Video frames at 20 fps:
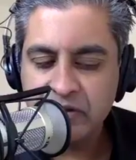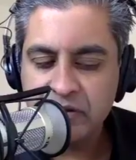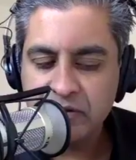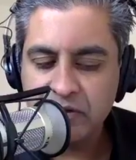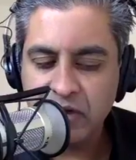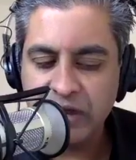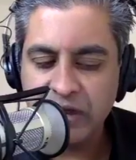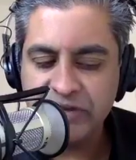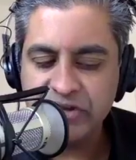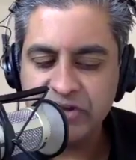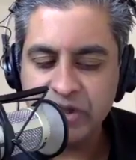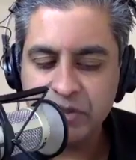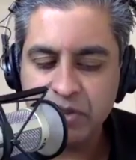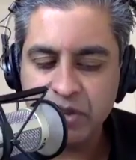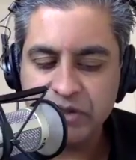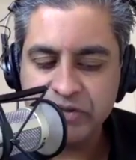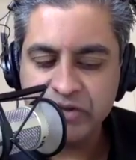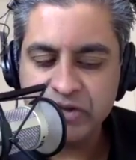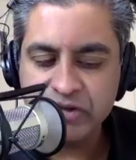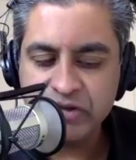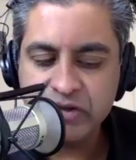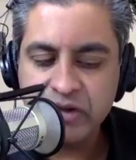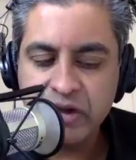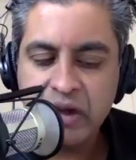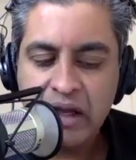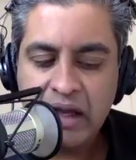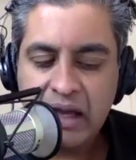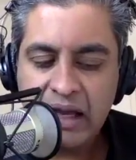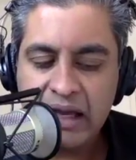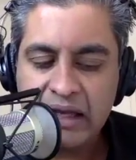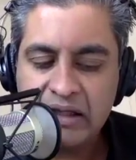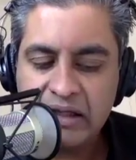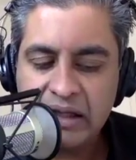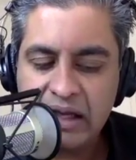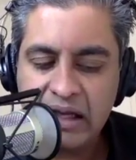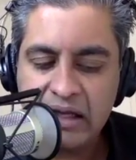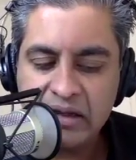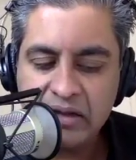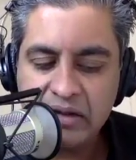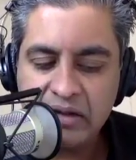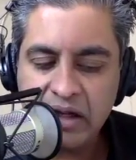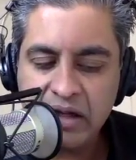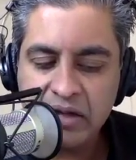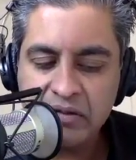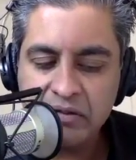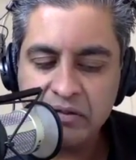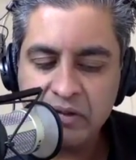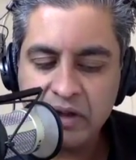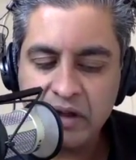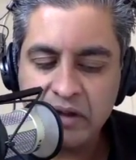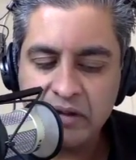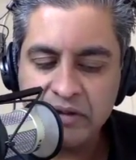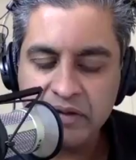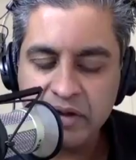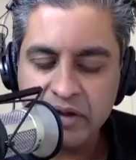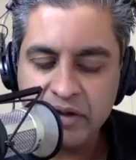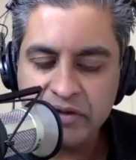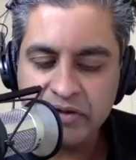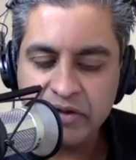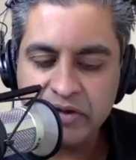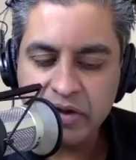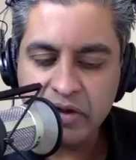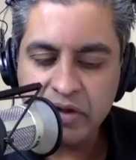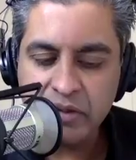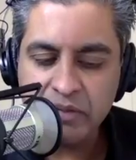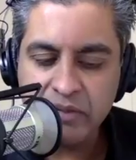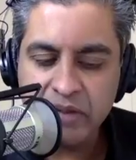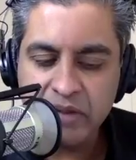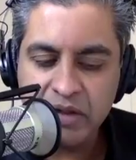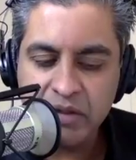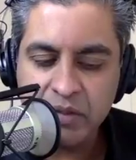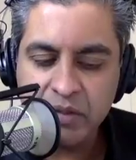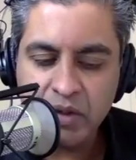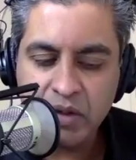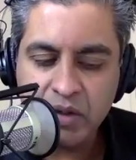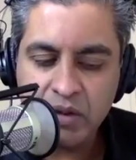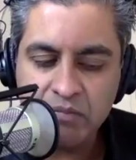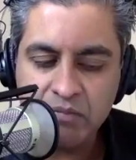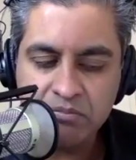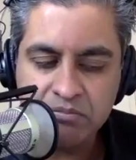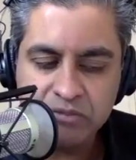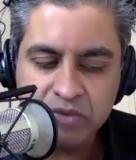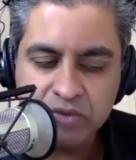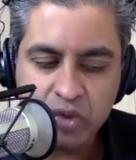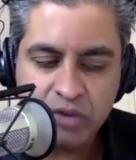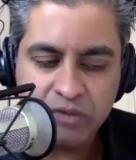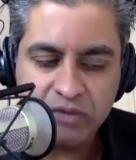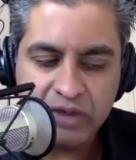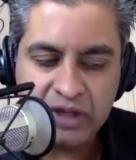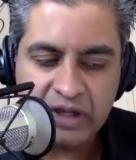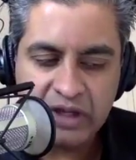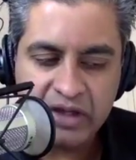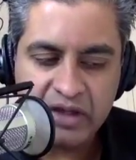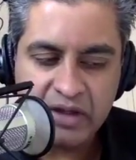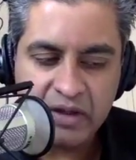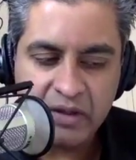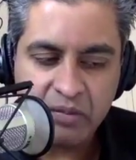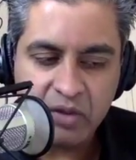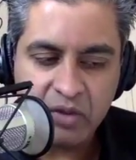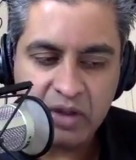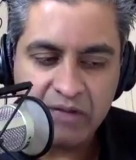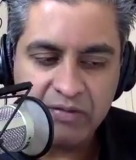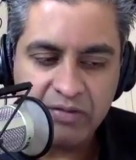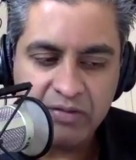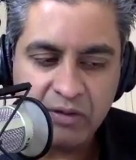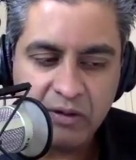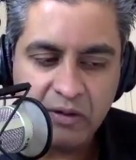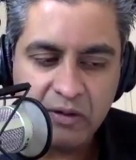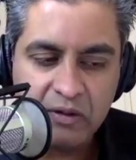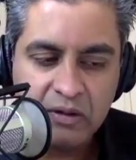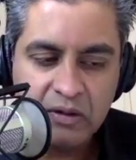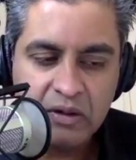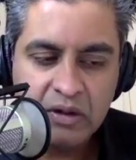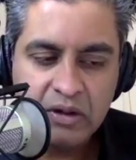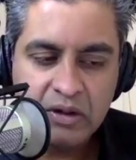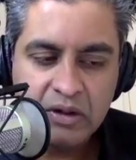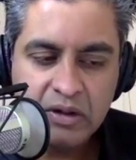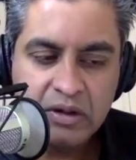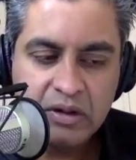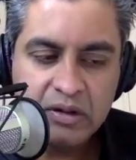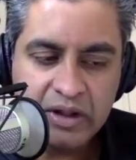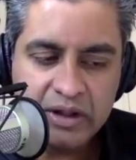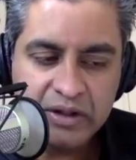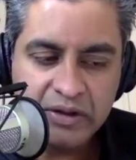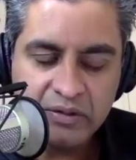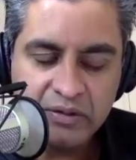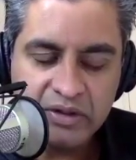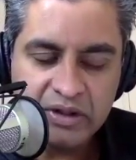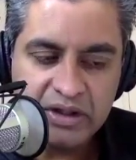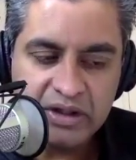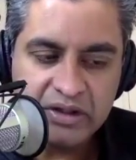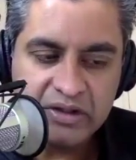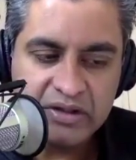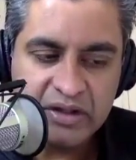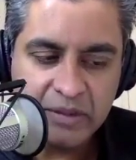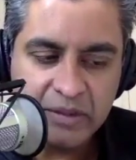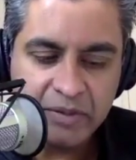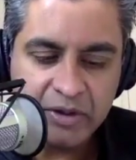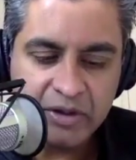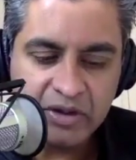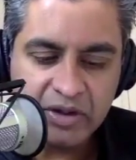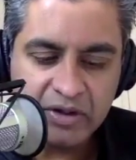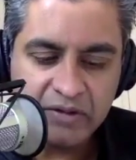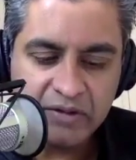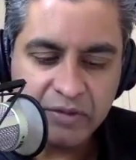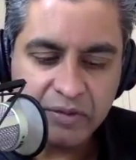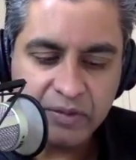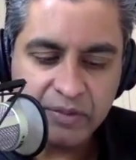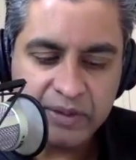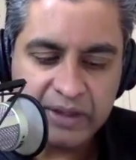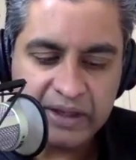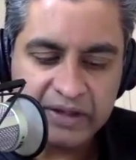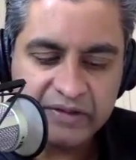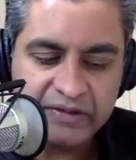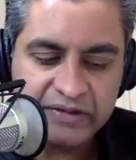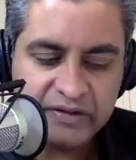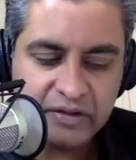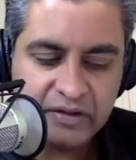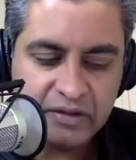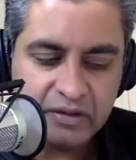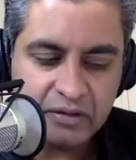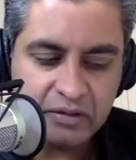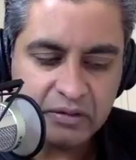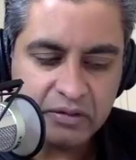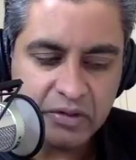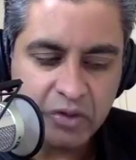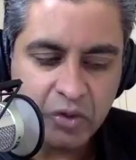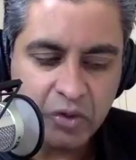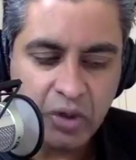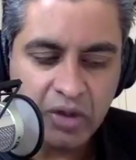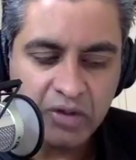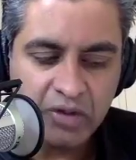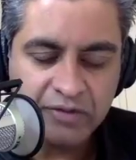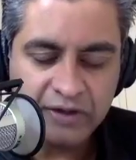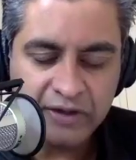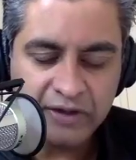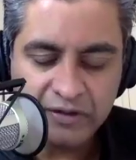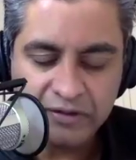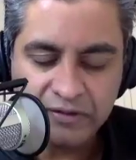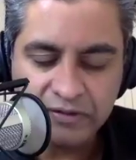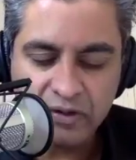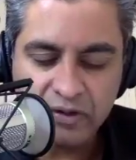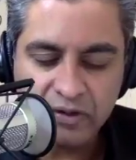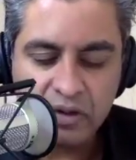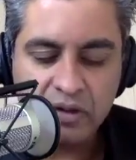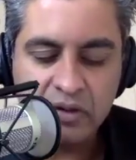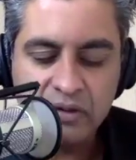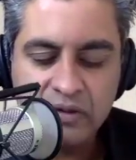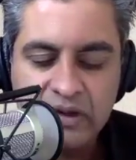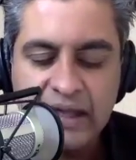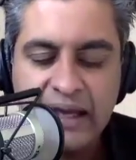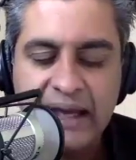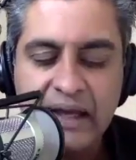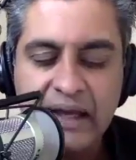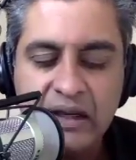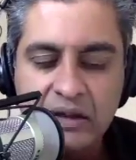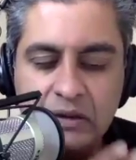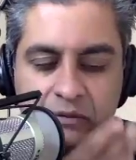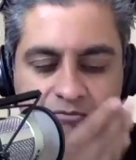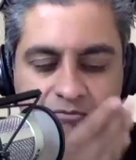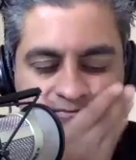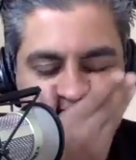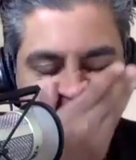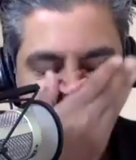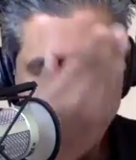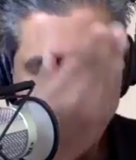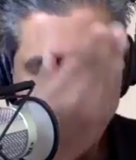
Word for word: is. Velocity, Velocity Plus is. Plus is and, and, yeah. and, and, and there, is there a minimum sort of income level that you need typically for banks to to qualify you for that?